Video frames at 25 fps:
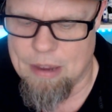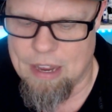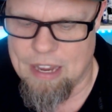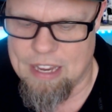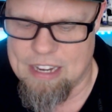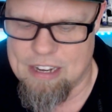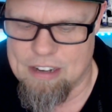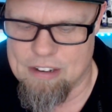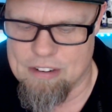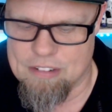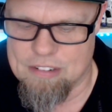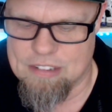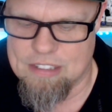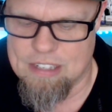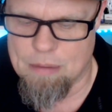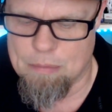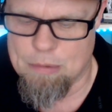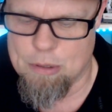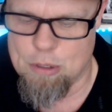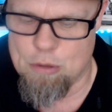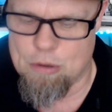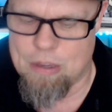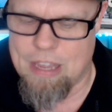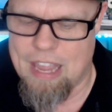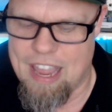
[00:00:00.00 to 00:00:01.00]
I hear
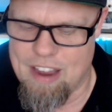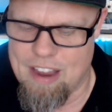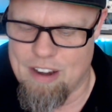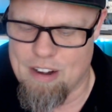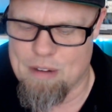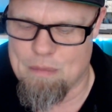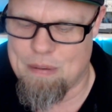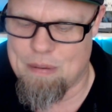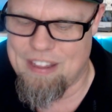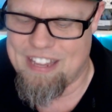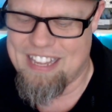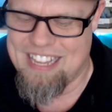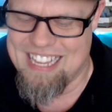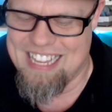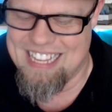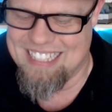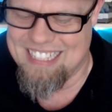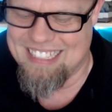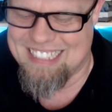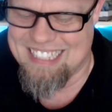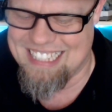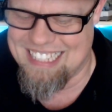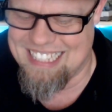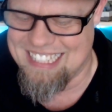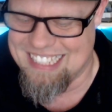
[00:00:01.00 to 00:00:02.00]
WKRP
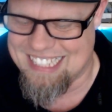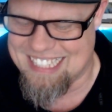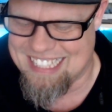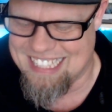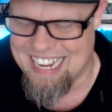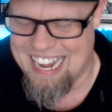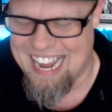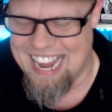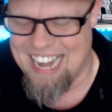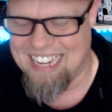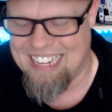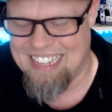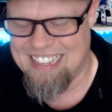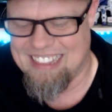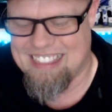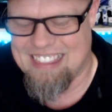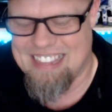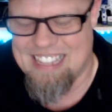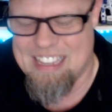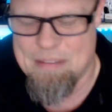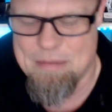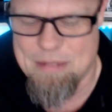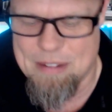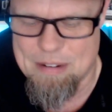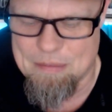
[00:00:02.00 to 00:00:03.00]
and Cincinnati
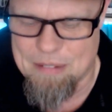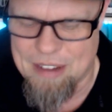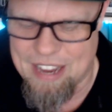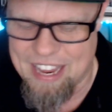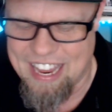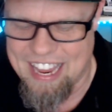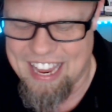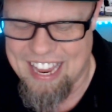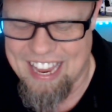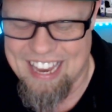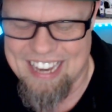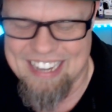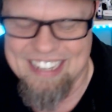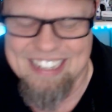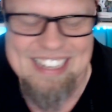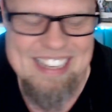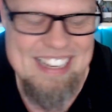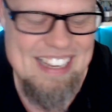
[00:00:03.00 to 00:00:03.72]
theme in my head.